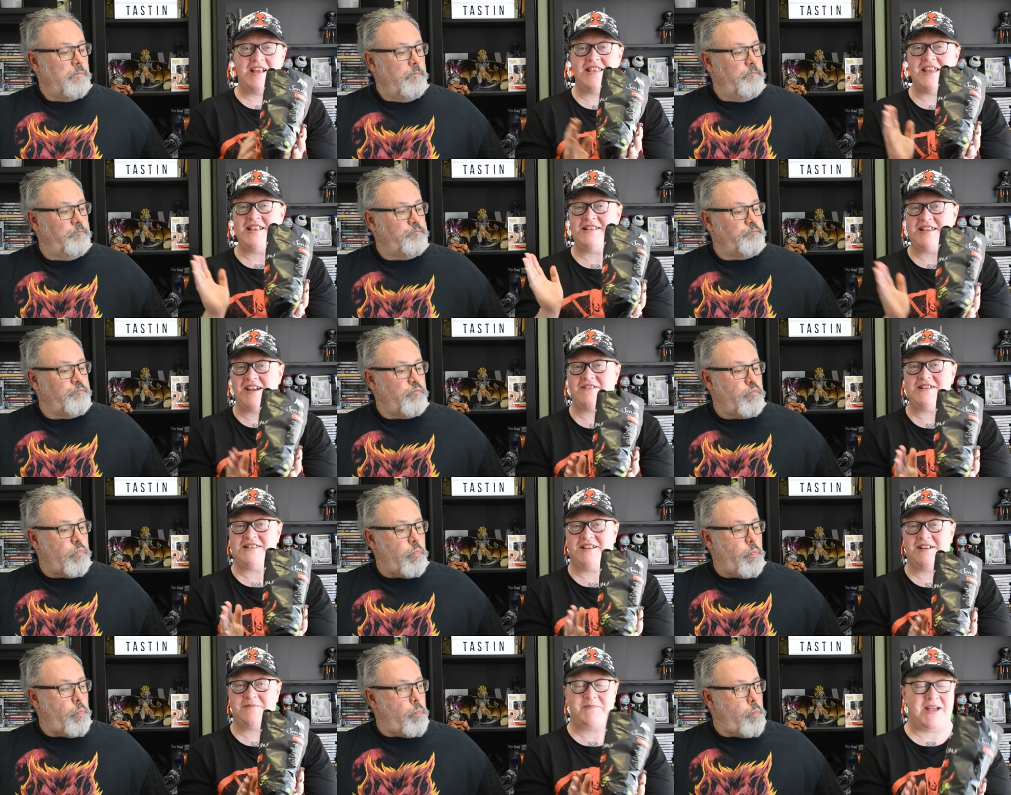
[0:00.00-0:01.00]
Speaker 1: I think Terry's
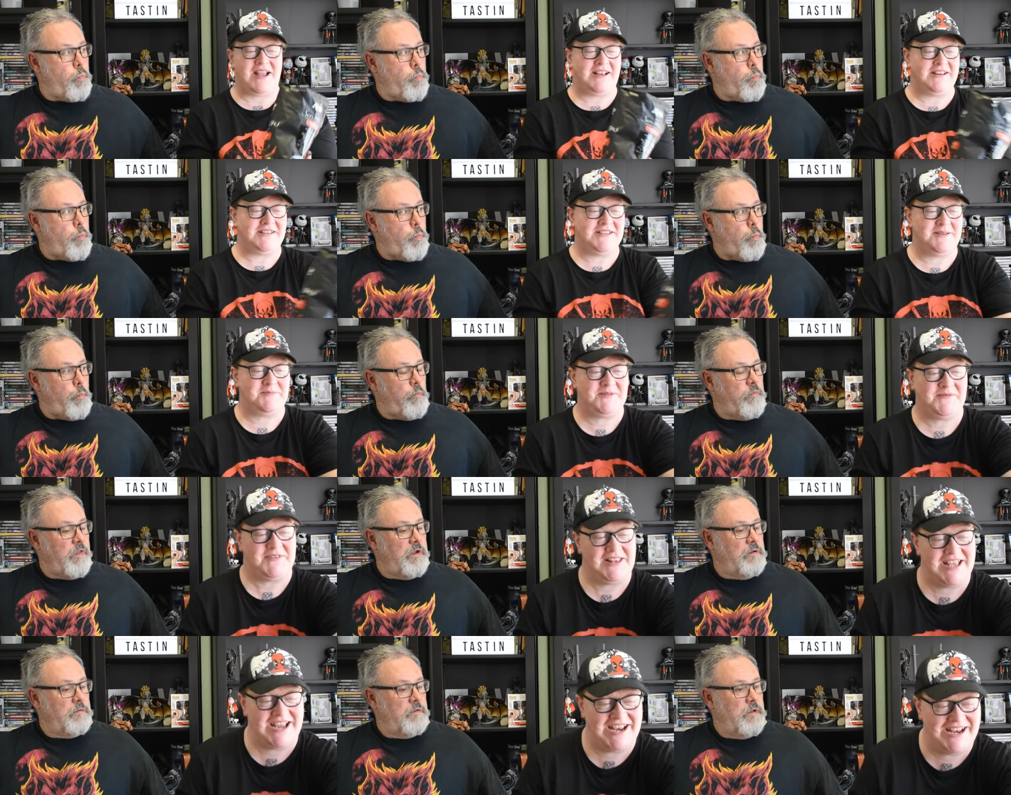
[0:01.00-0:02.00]
got a packet of chips for
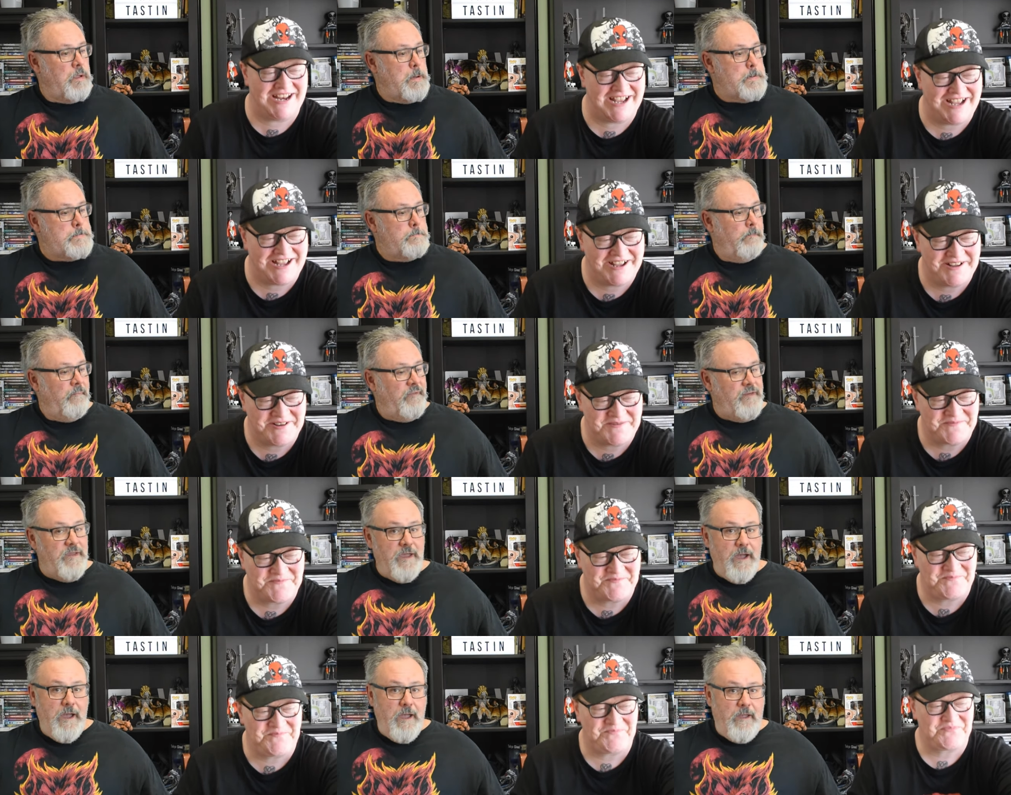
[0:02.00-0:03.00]
later.
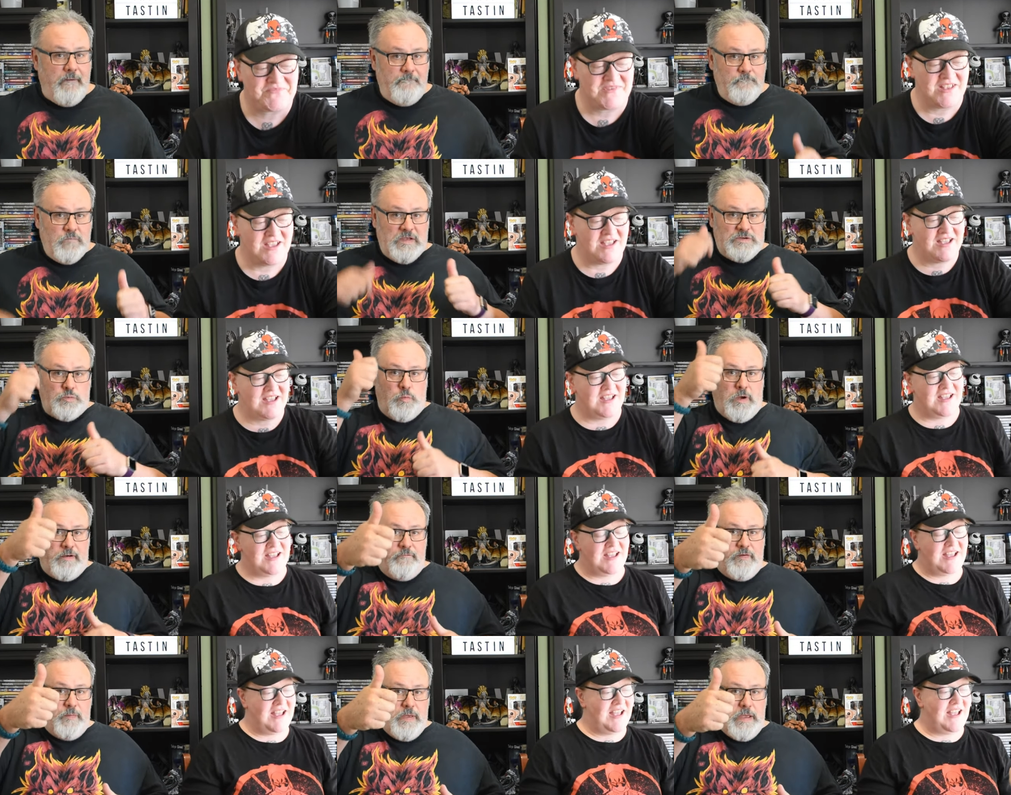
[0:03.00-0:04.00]
Speaker 2: Yay! That's one
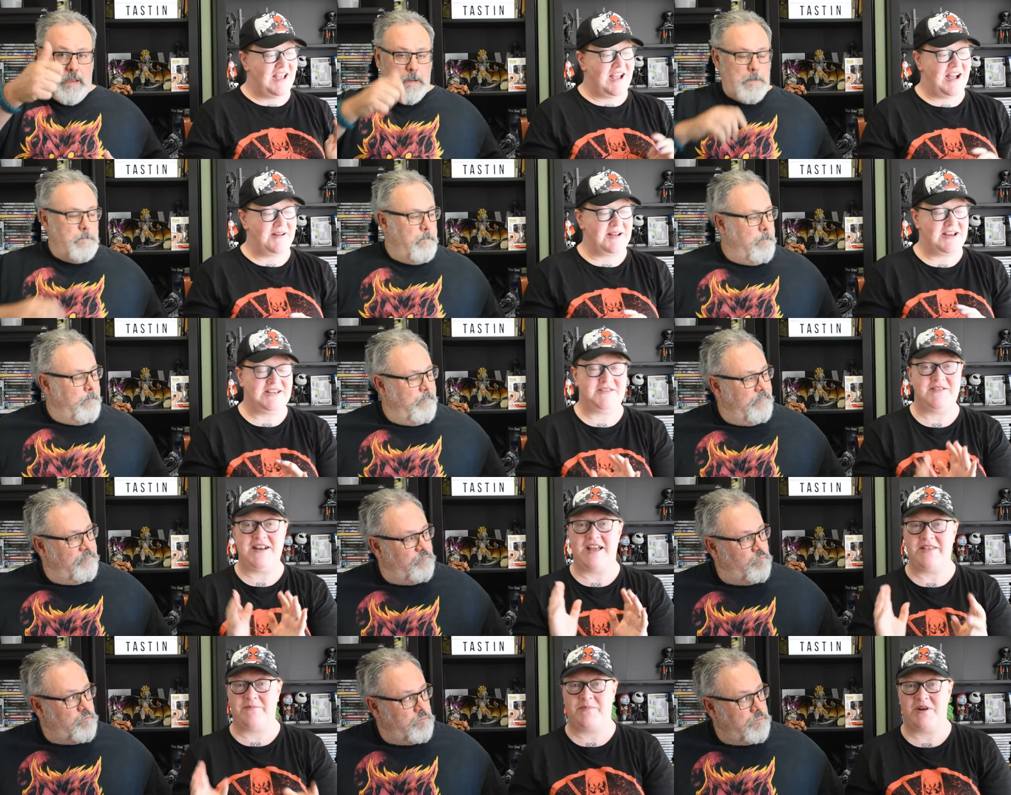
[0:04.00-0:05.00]
for me.
Speaker 1: I'm going to do
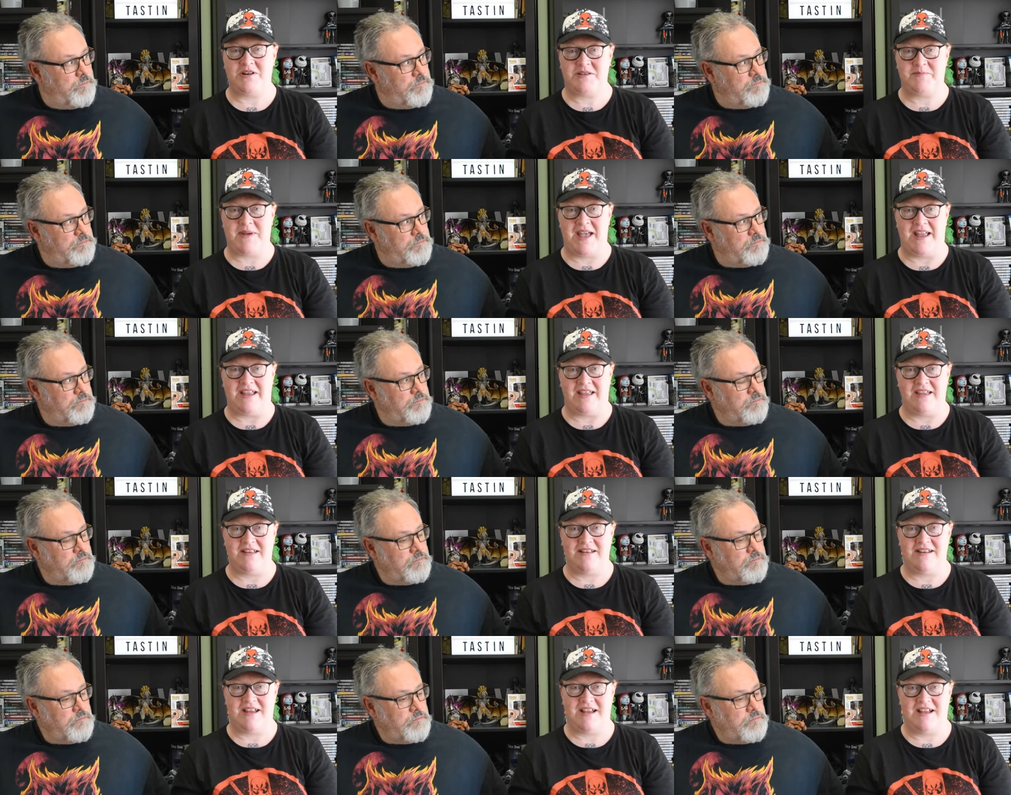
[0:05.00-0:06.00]
another posh packet
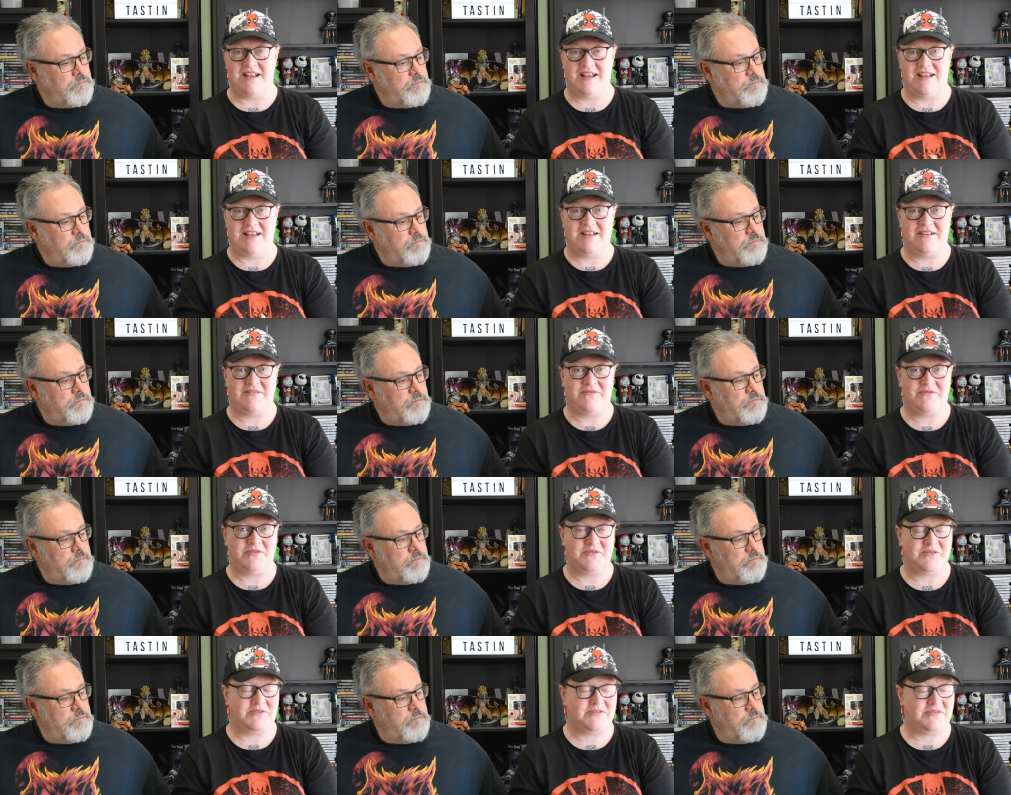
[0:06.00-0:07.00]

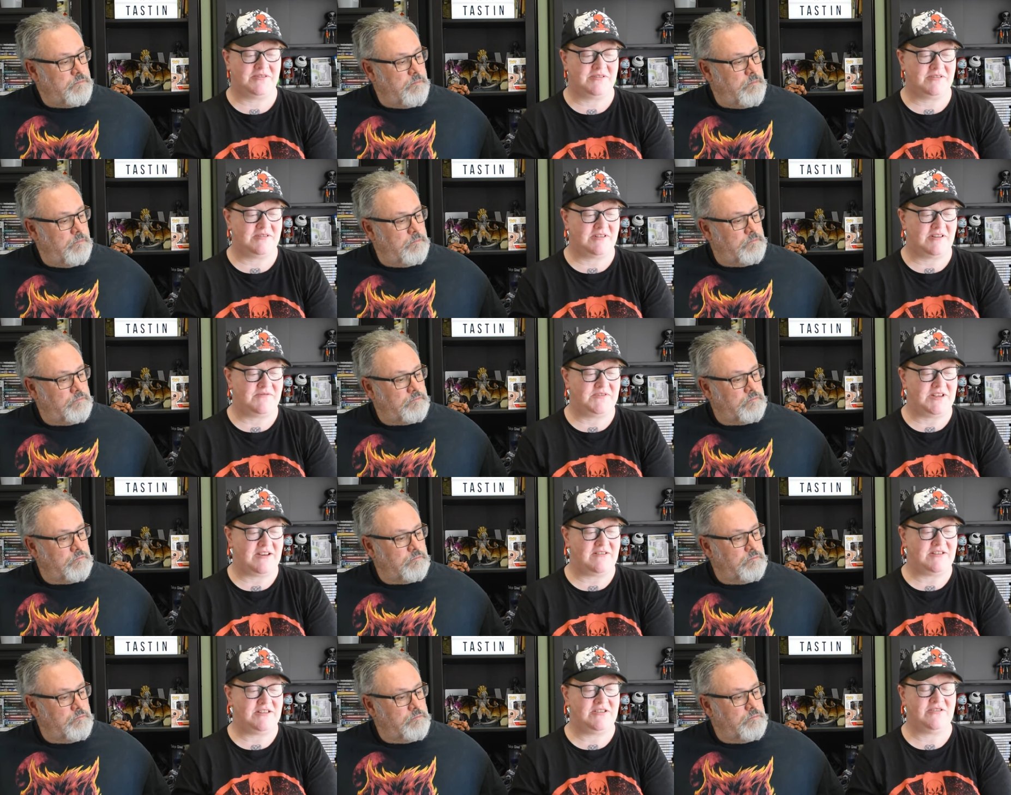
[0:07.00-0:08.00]
of
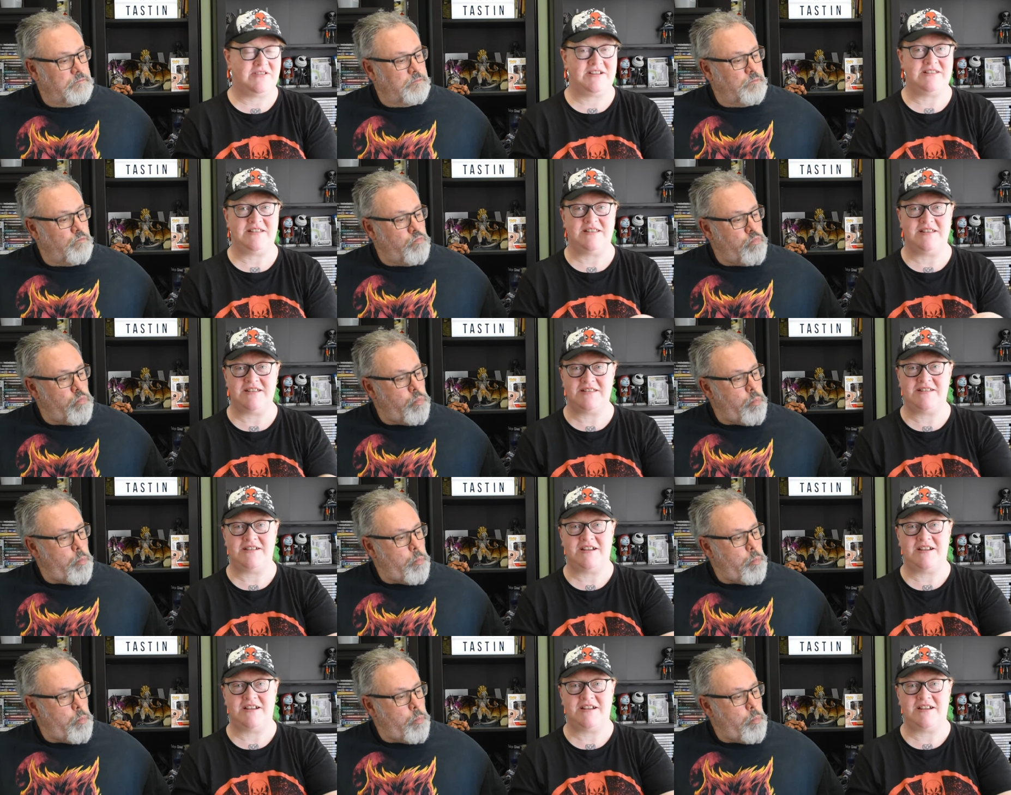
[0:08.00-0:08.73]
Terry's choice, and this